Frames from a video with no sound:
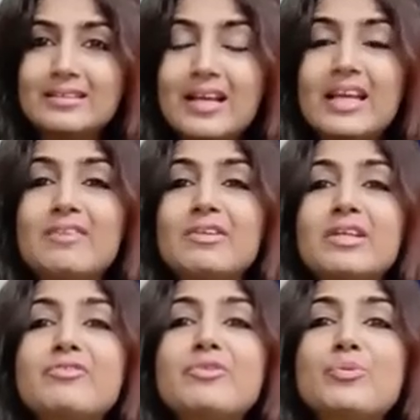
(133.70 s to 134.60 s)
Even
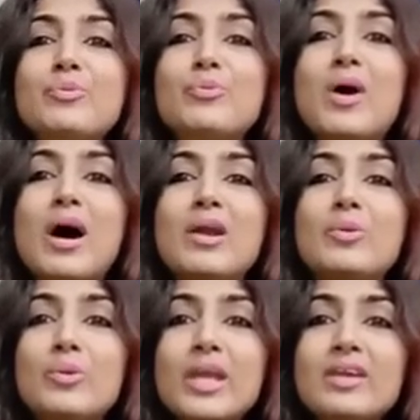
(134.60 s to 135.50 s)
if you are
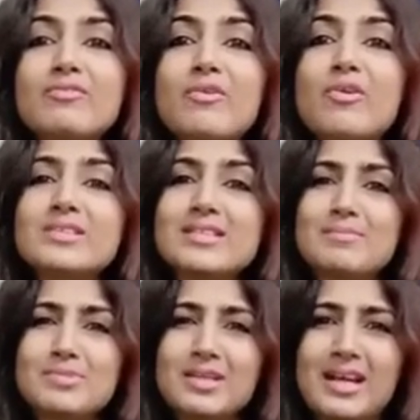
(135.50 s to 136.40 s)
looking for some
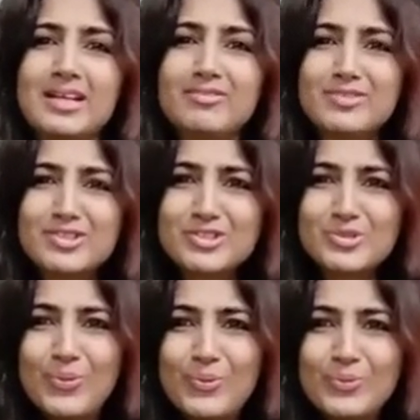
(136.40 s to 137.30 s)
kind of a
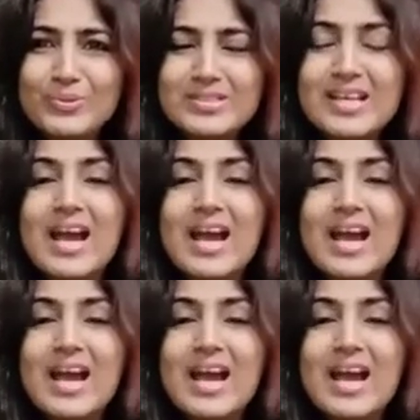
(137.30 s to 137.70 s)
stones,